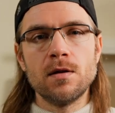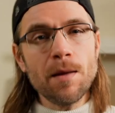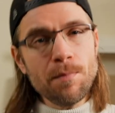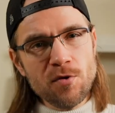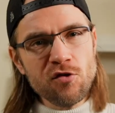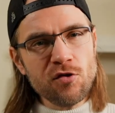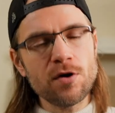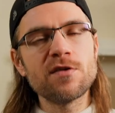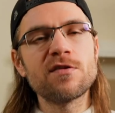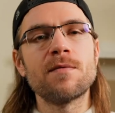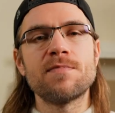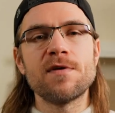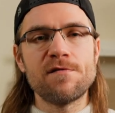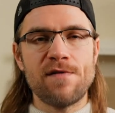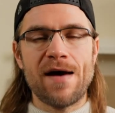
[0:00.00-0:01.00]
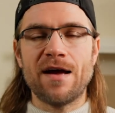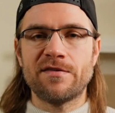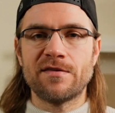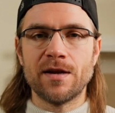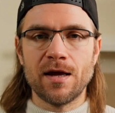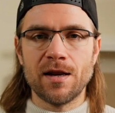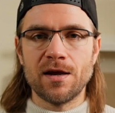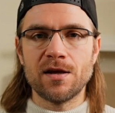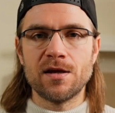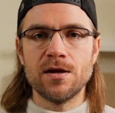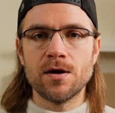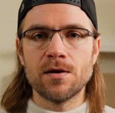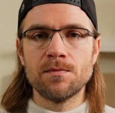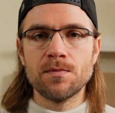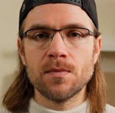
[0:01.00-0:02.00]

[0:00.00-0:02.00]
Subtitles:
Let me show you something fascinating here.